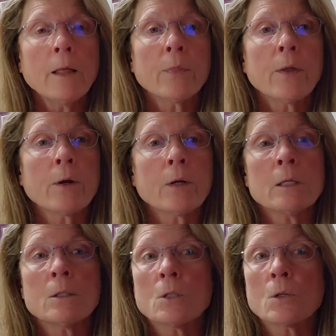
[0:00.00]
There
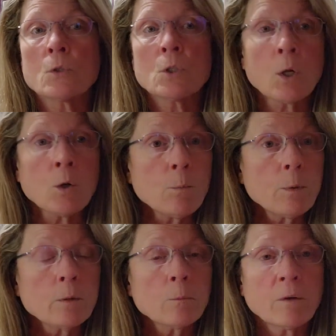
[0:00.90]
is no soap
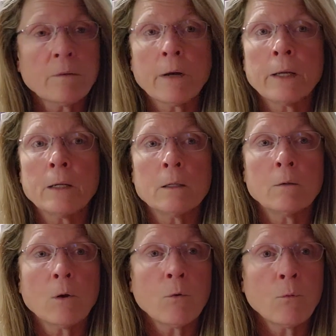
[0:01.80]
provided
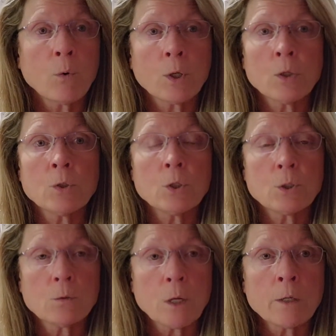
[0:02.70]
for you to
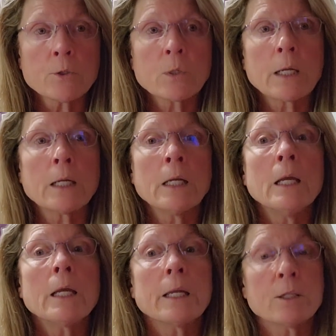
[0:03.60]
do laundry.
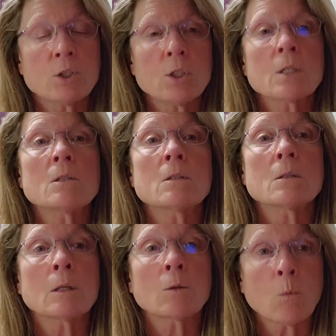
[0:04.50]
It's just
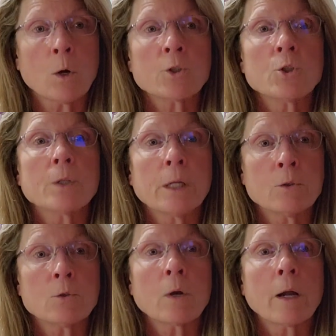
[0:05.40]
that the washer
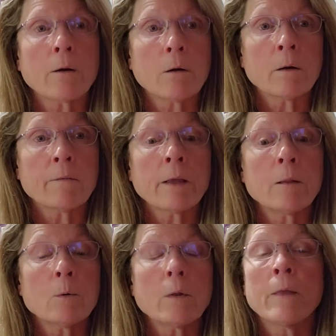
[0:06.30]
and dryer are
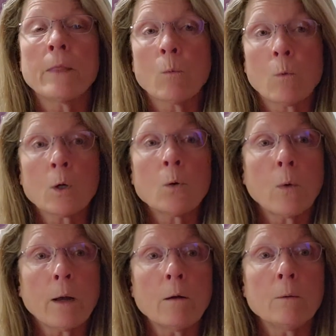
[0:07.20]
available and they work
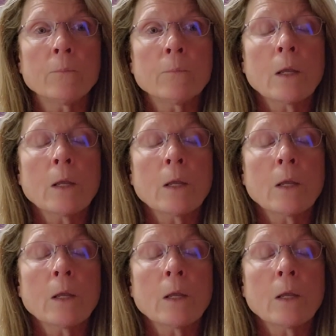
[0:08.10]
well.